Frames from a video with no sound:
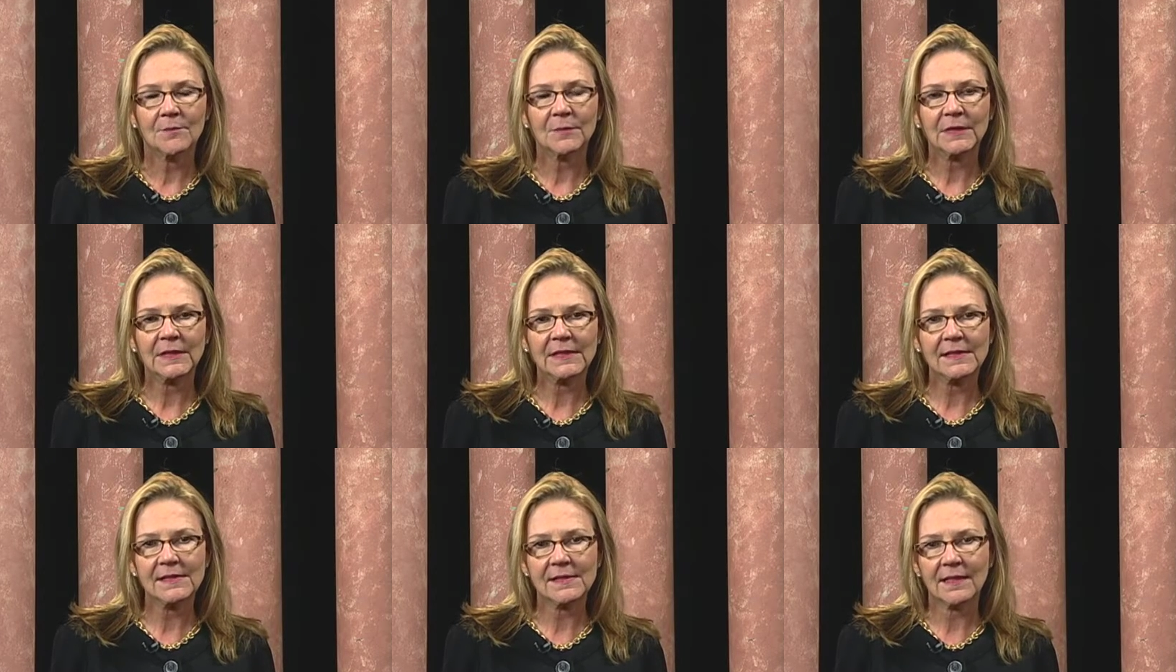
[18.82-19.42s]

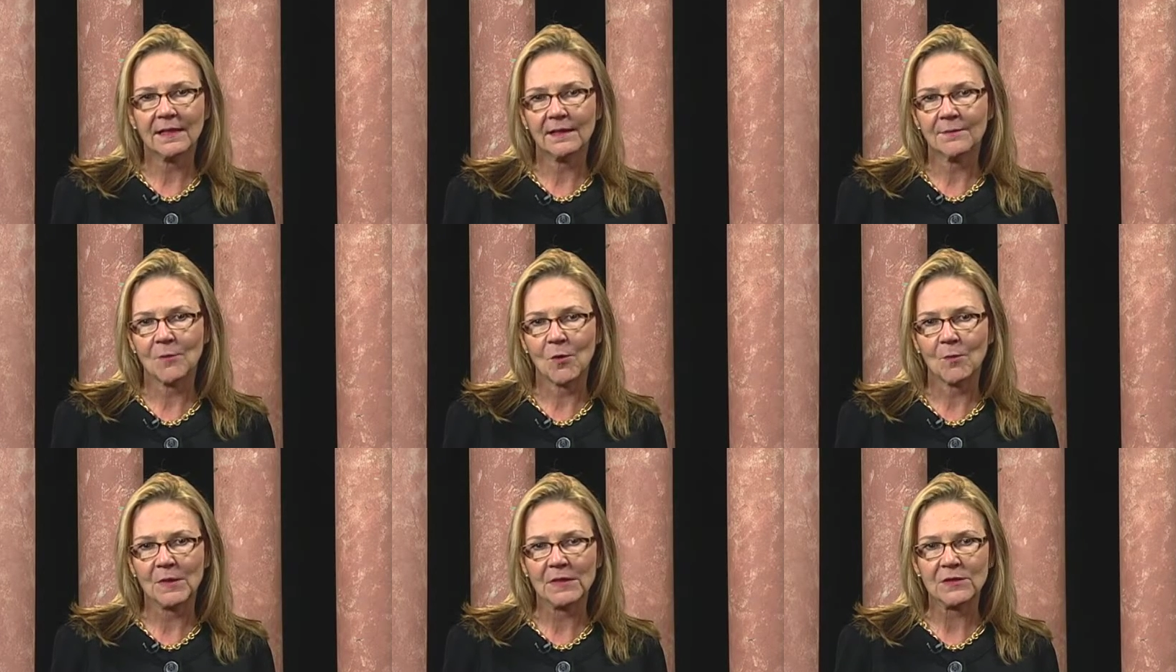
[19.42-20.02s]
Please take a
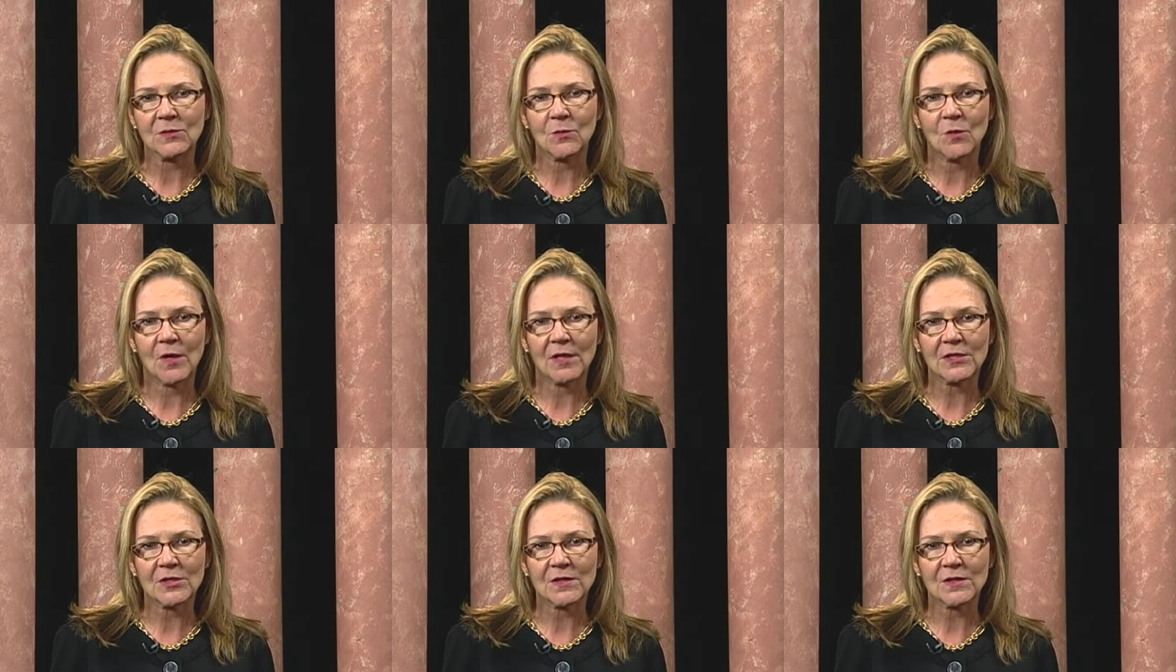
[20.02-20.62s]
moment to
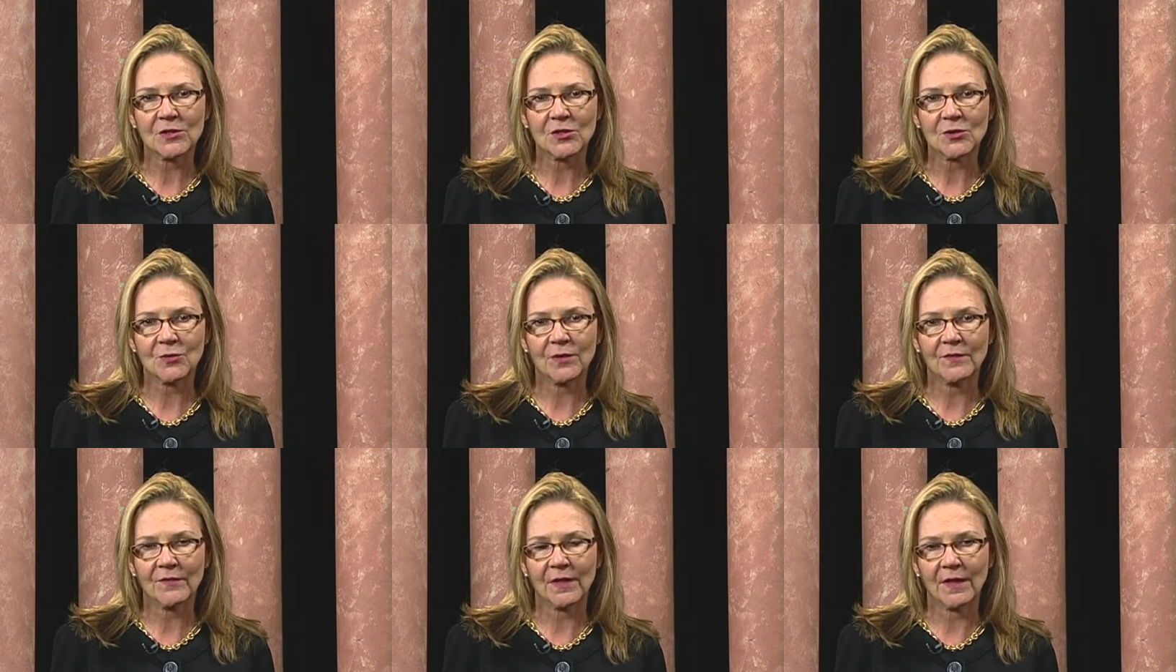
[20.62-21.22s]
watch this
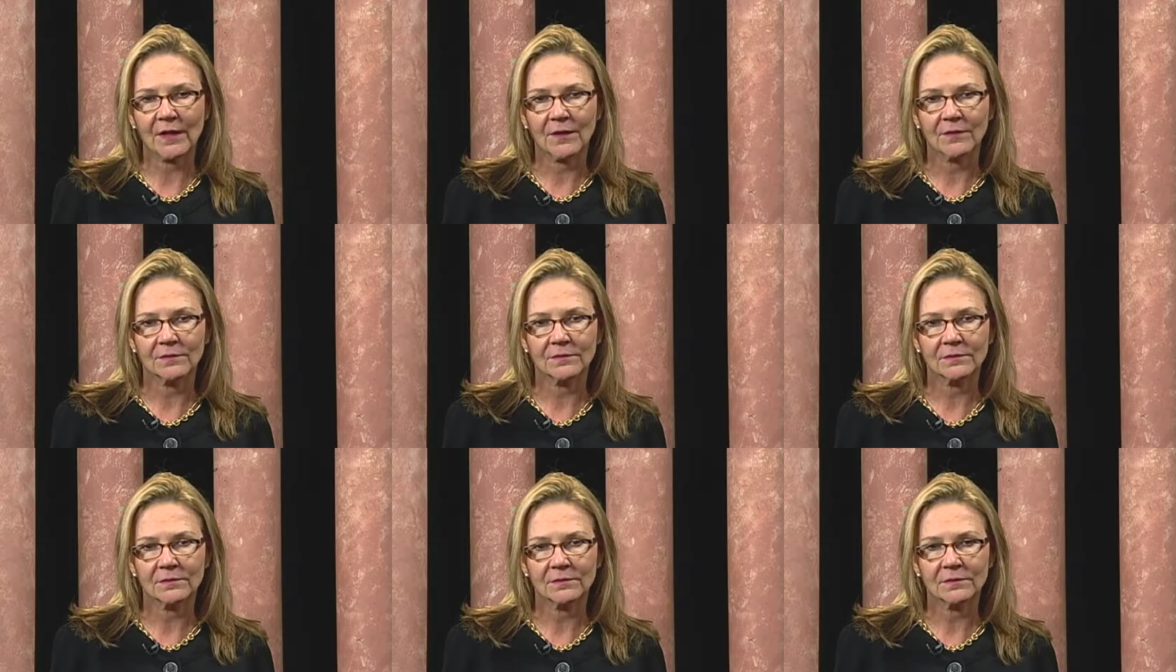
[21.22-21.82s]
short video.
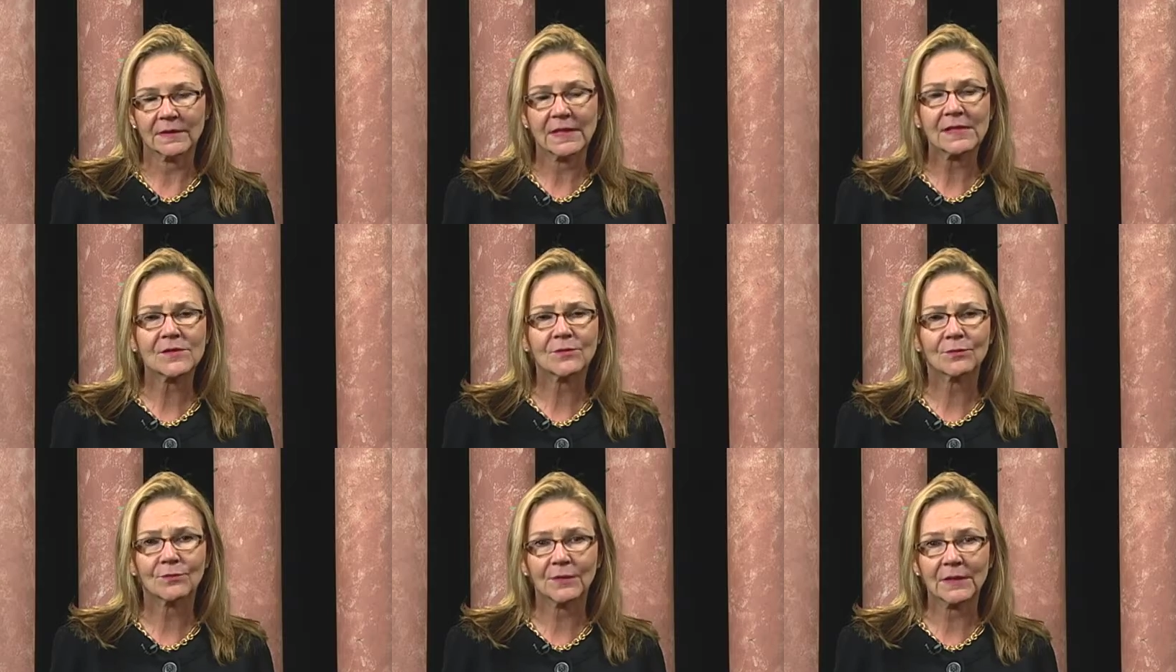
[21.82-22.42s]

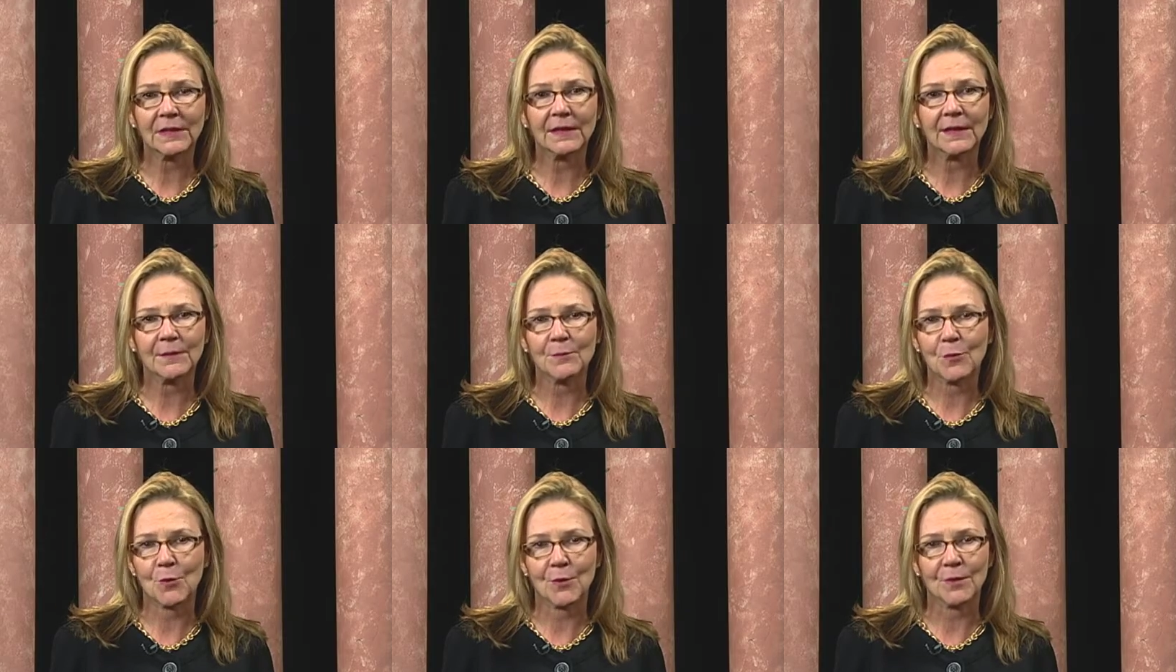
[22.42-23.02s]
It's really
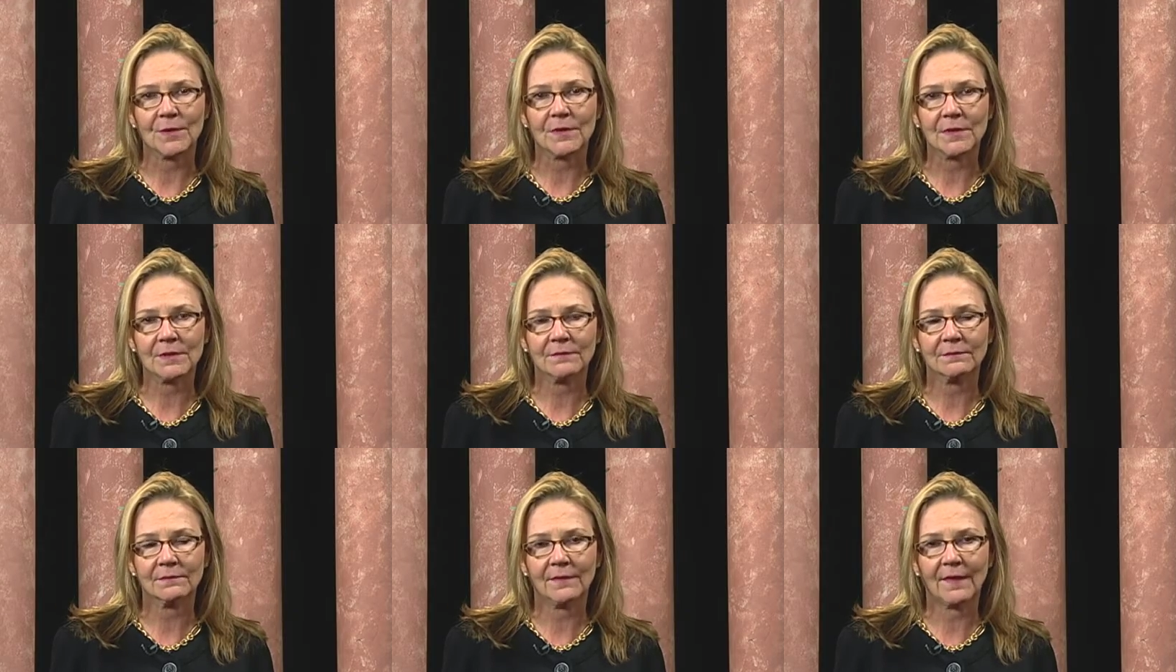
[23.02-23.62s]
important.
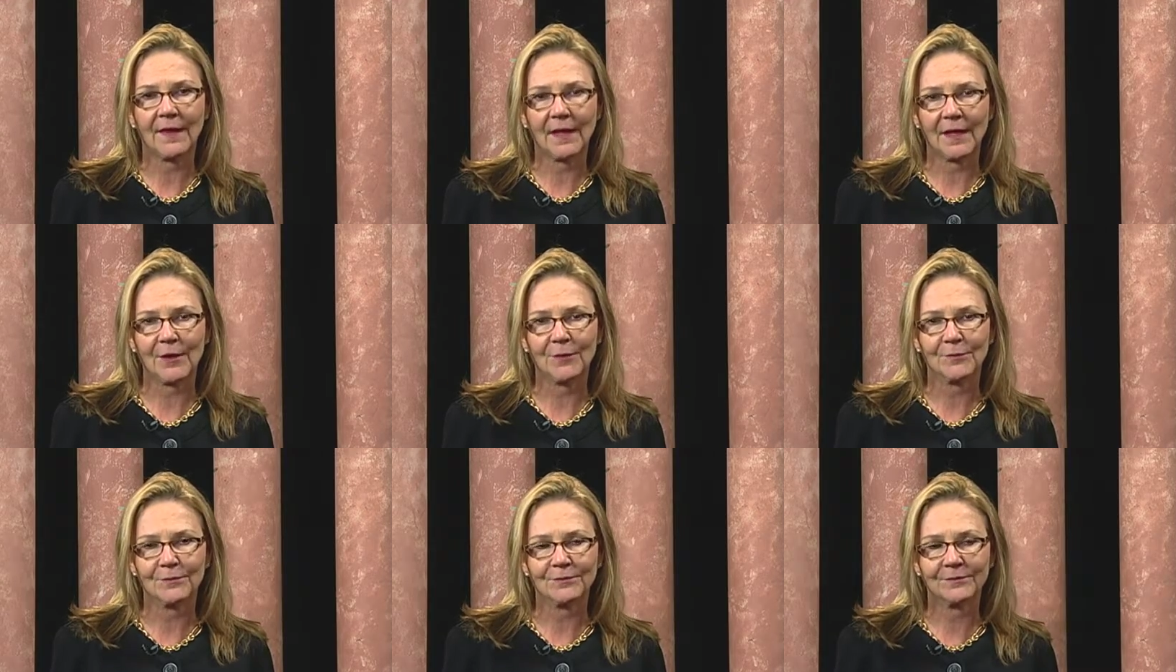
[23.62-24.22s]
Thank you.